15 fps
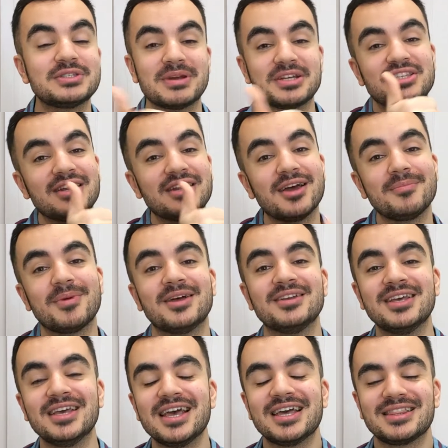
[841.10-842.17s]
you smash that like button.
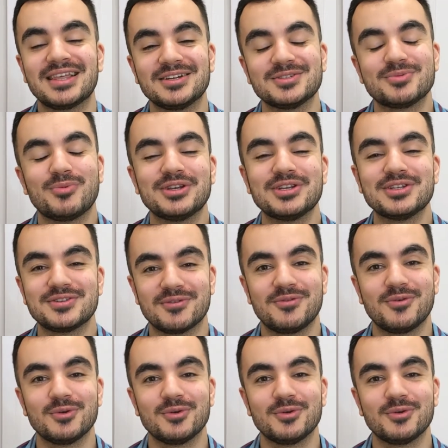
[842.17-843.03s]
That does wonders